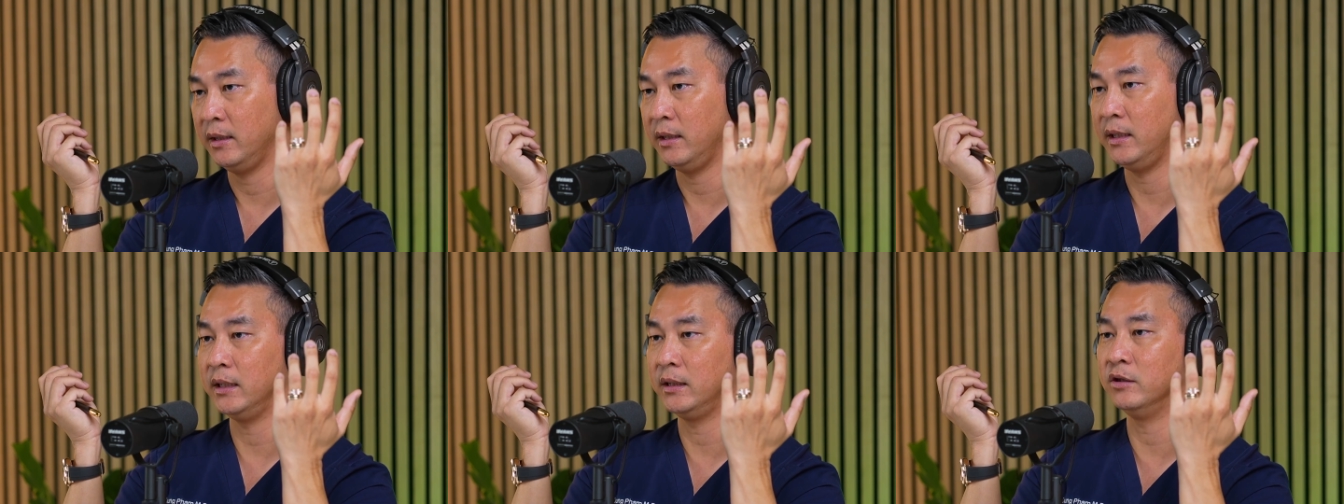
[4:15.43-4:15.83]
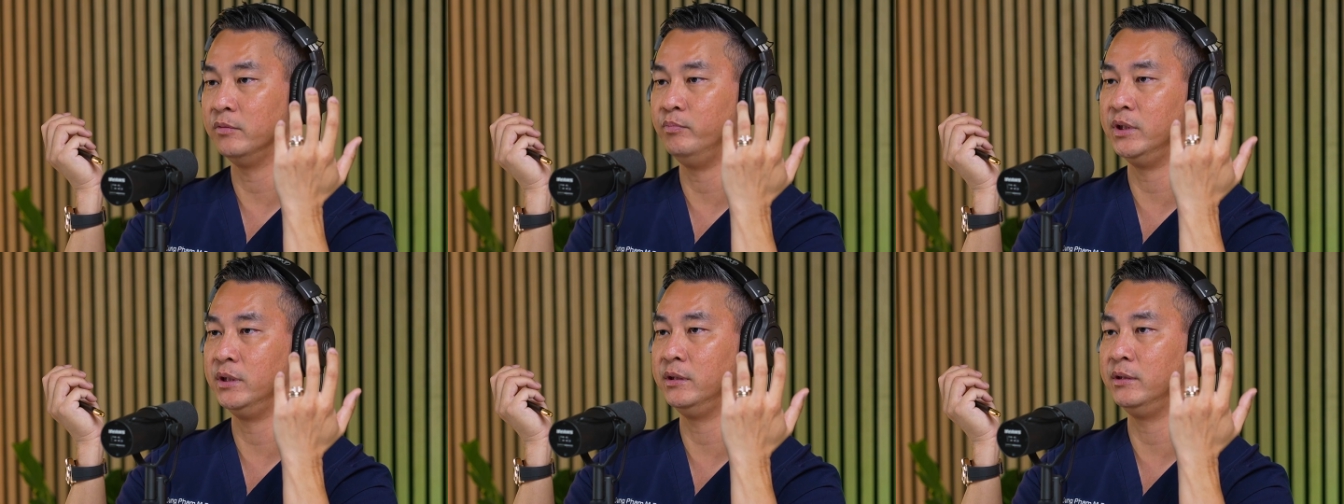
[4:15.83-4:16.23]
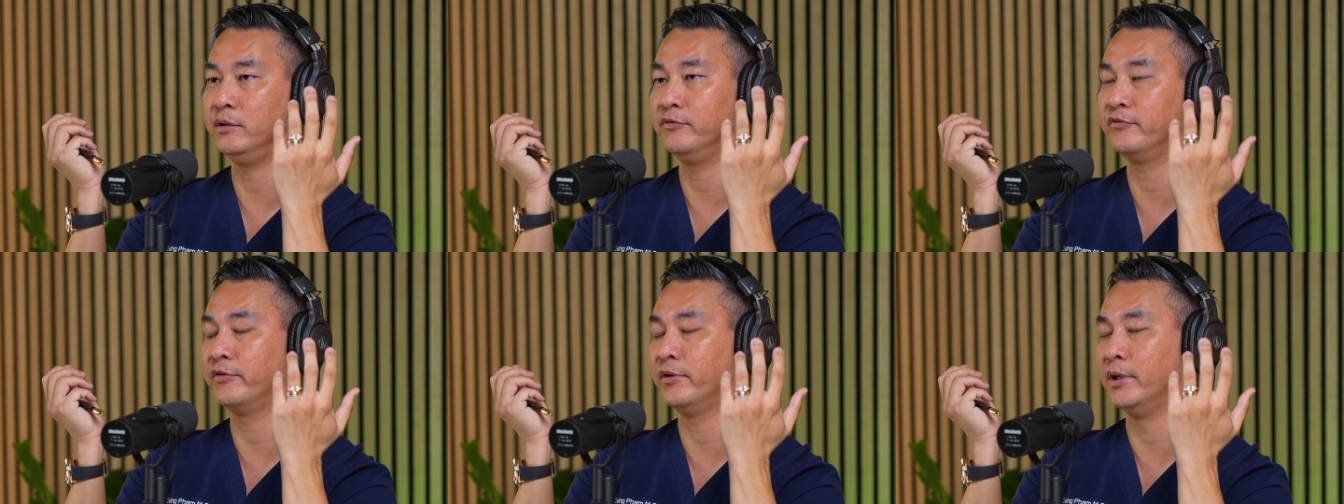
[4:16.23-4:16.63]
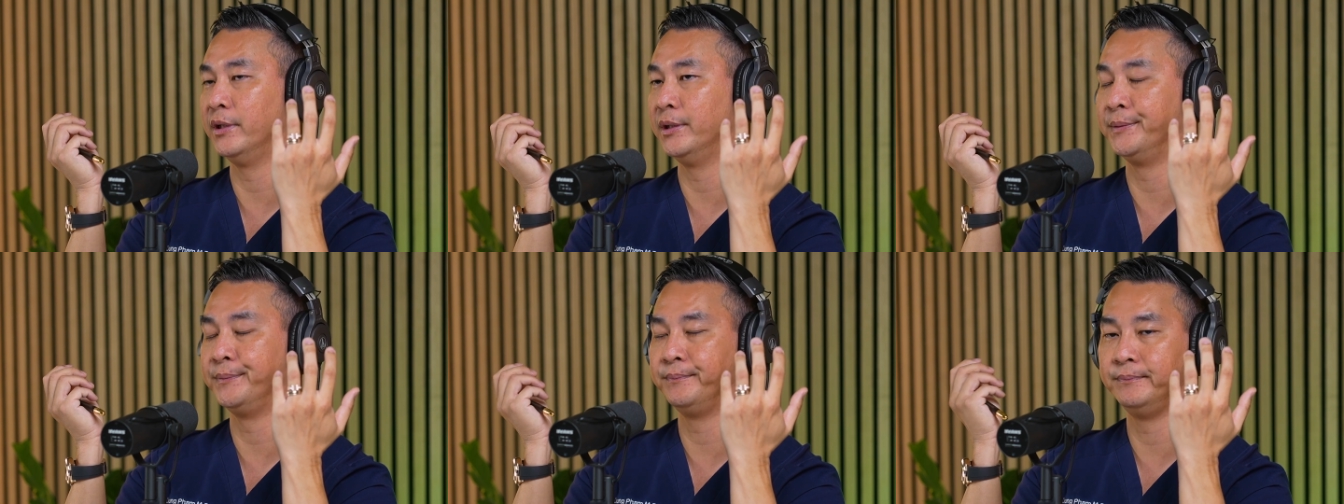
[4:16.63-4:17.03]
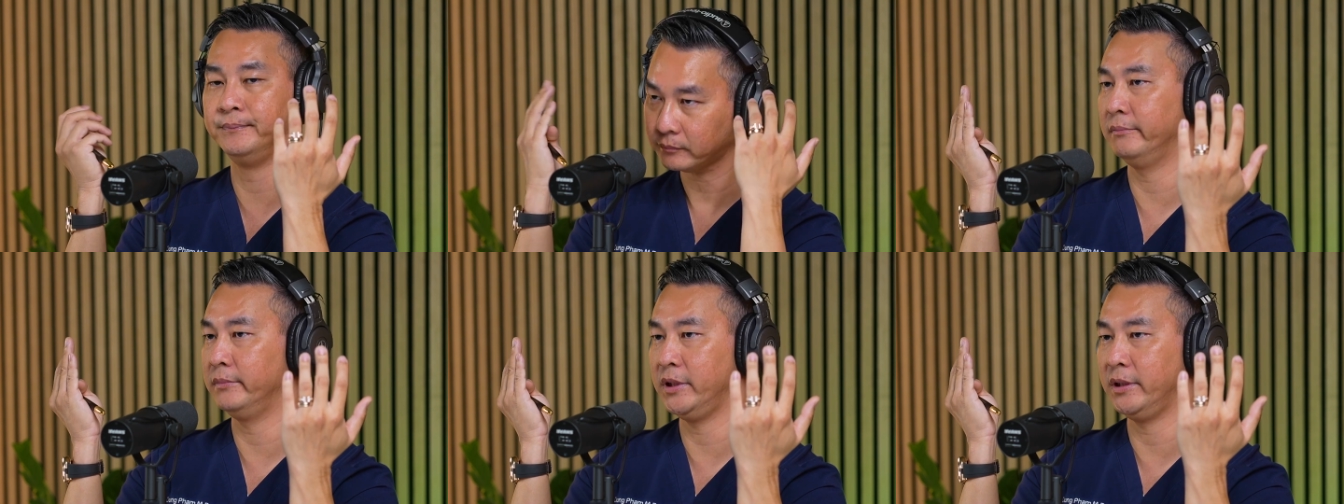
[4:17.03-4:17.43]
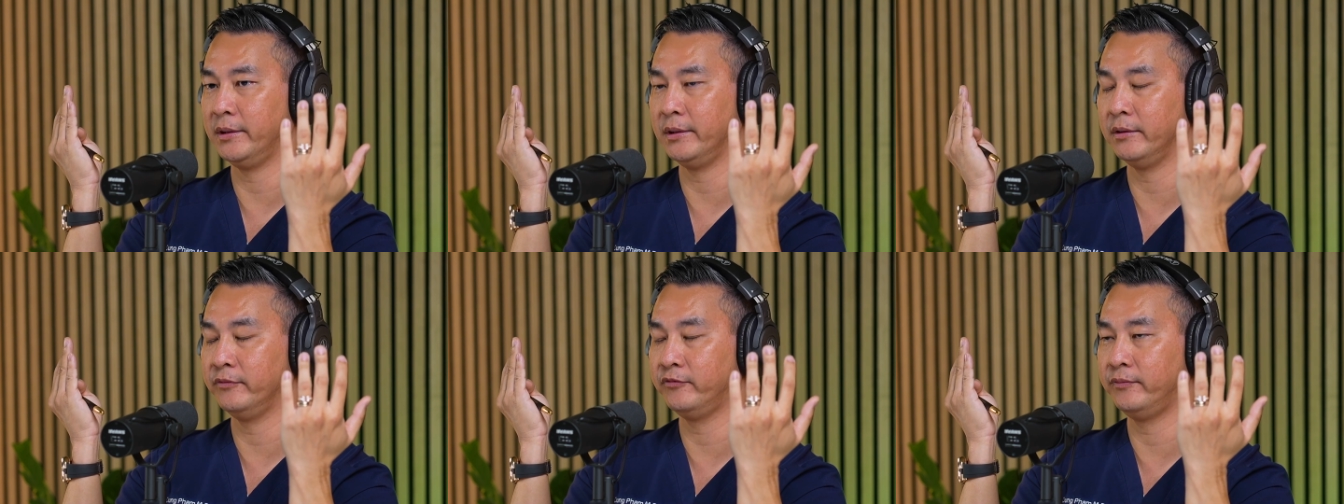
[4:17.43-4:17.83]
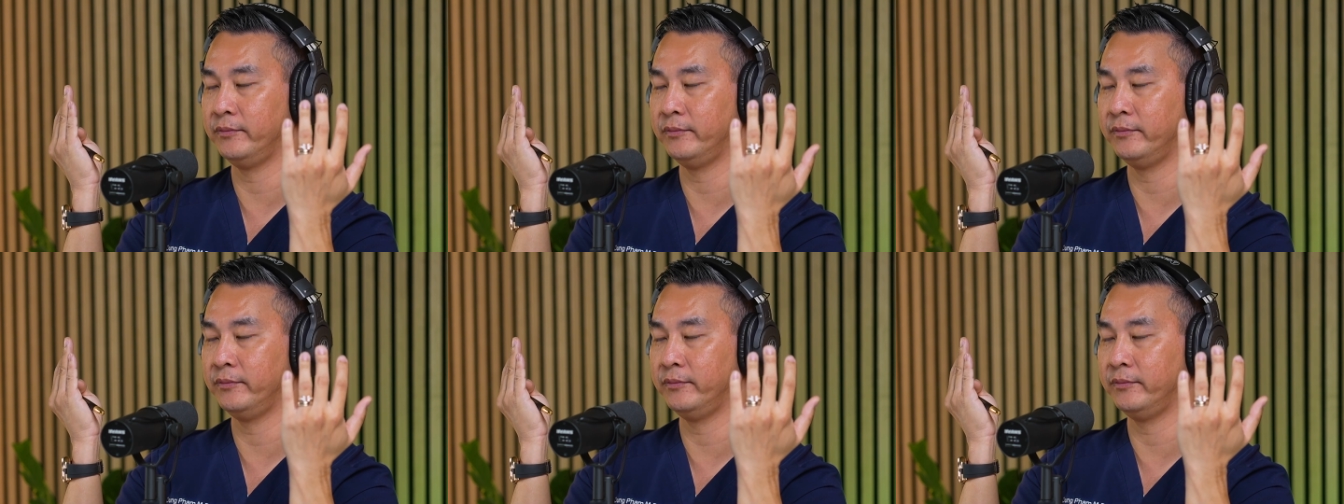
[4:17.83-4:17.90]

It could be from, you know,